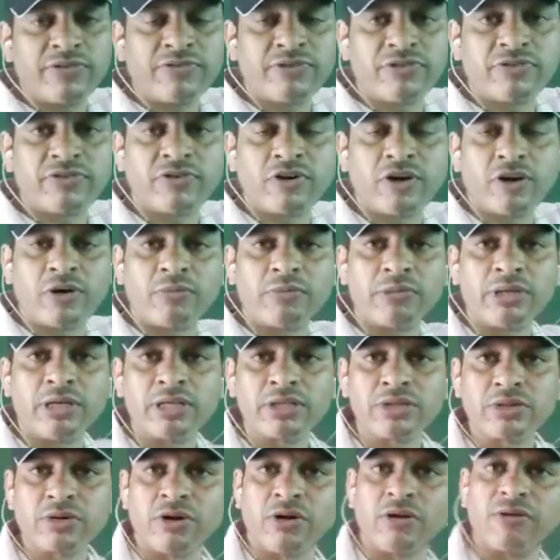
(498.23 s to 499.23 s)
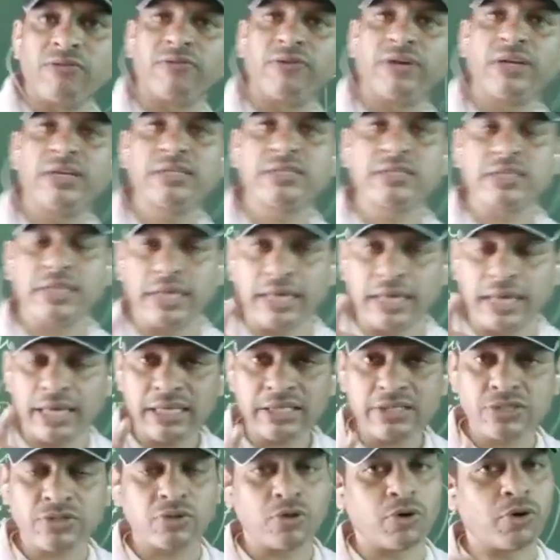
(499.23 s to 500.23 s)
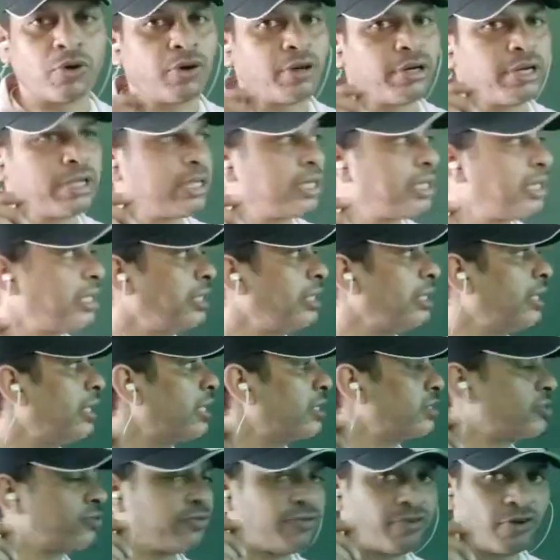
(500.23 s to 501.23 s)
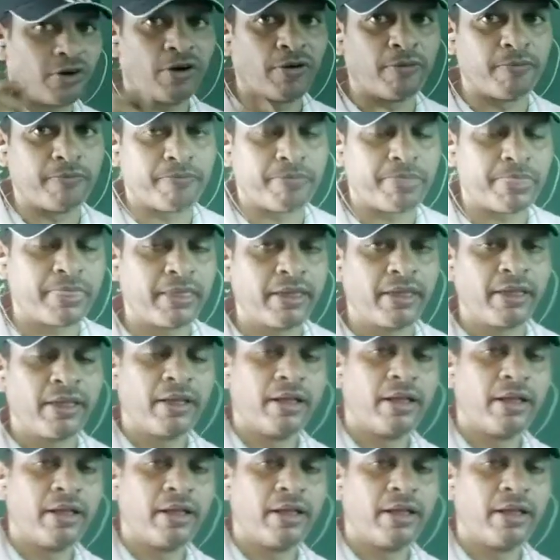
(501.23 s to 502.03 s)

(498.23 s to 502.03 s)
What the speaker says: fifth form, is always S or ES form.